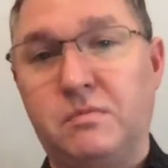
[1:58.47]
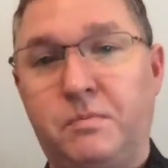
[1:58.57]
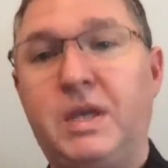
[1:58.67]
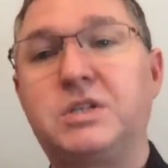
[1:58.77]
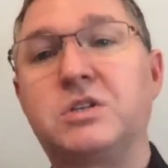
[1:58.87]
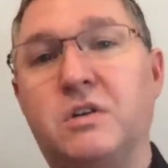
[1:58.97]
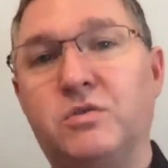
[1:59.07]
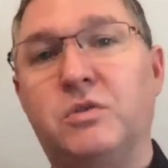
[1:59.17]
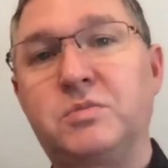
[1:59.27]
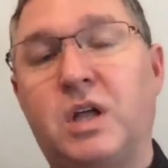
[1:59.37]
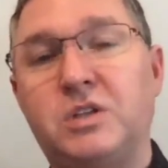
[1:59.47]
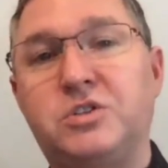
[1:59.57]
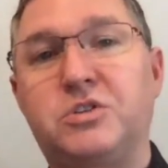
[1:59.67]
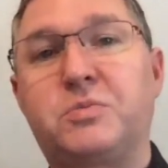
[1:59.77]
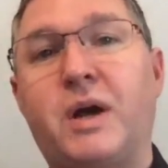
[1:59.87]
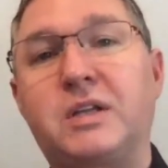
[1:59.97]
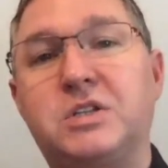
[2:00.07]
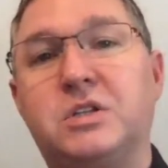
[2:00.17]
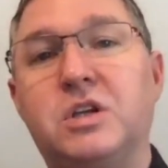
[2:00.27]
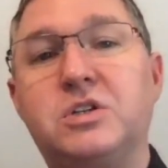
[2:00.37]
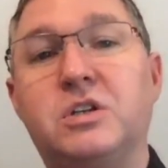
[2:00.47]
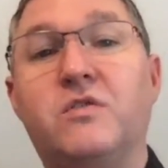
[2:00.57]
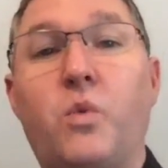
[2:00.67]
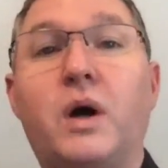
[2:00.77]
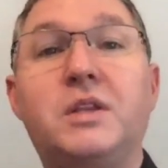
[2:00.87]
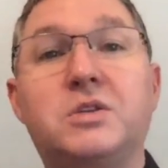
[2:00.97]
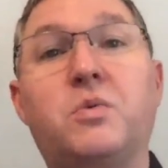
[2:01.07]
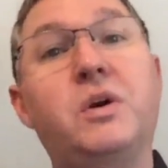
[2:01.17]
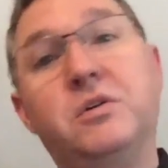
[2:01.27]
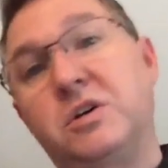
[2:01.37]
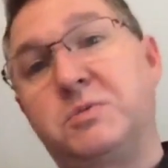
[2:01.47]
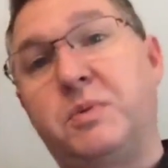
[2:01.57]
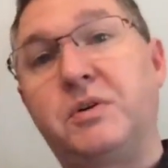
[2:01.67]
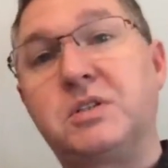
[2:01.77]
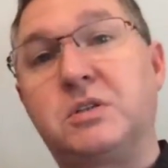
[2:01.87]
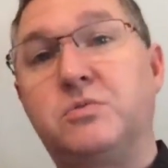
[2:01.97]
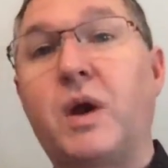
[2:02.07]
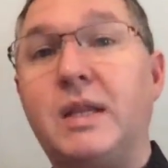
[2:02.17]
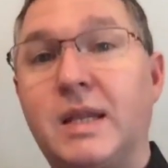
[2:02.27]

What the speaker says: pieces of the Rheumatology Nurse Practice Initiative. One is what you're experiencing right